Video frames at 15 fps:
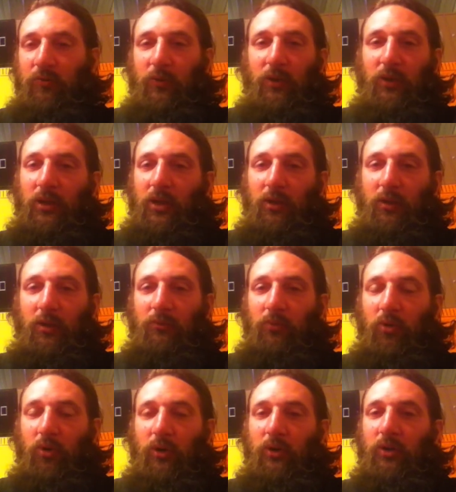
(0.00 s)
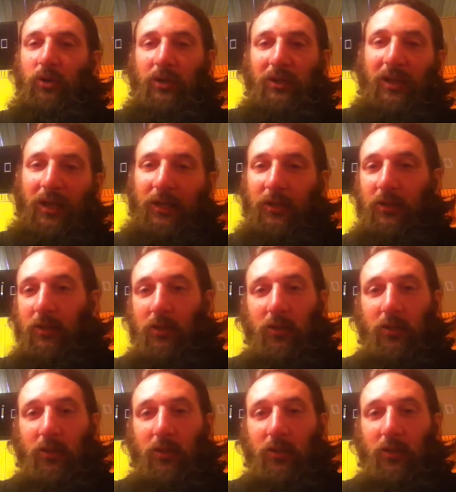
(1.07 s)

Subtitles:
3 o'clock in the morning looking like